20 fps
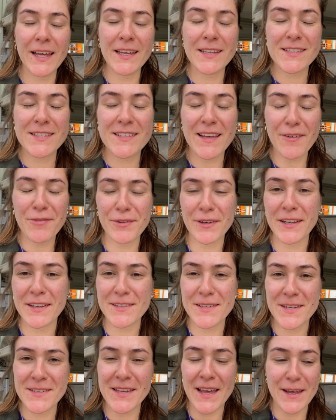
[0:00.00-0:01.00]
it's definitely
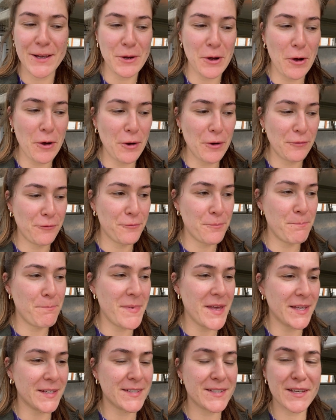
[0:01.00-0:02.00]
a day of
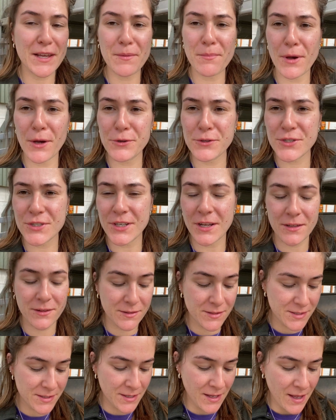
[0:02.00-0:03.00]
mixed
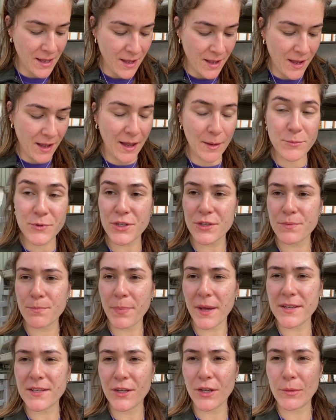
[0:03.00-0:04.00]
emotions. I'm just
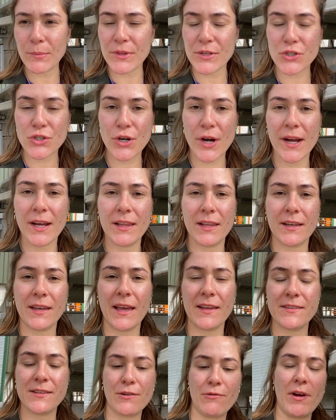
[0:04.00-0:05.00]
bedding up the trailer,
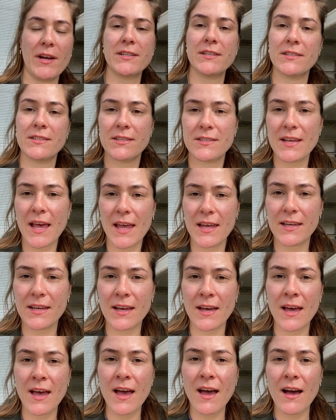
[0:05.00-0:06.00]
getting ready to take
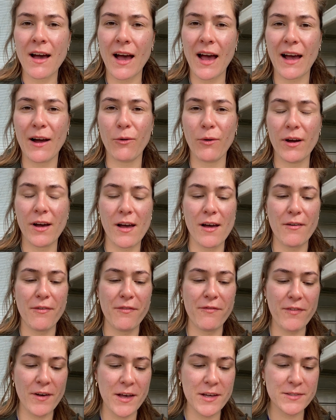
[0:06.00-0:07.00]
our
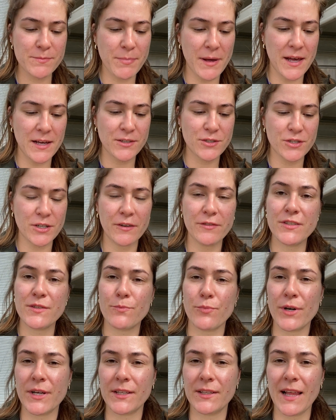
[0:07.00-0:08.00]
first batch of
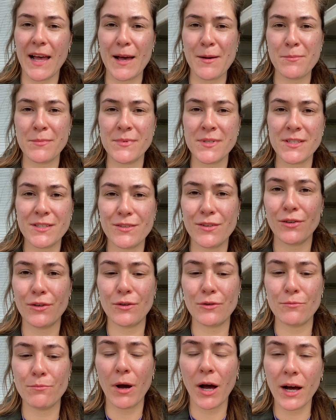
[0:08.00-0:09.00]
spring lambs
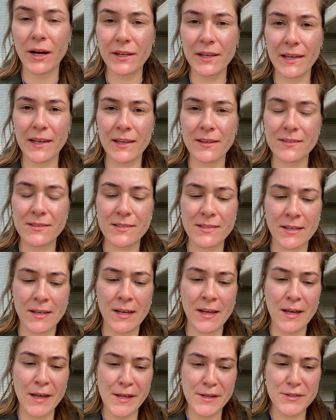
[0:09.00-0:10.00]
to market.
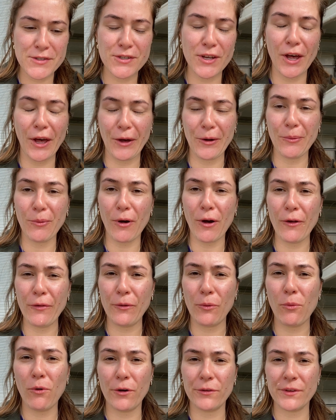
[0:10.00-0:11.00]
So on the
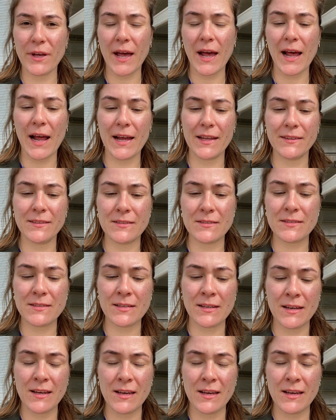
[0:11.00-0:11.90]
one hand,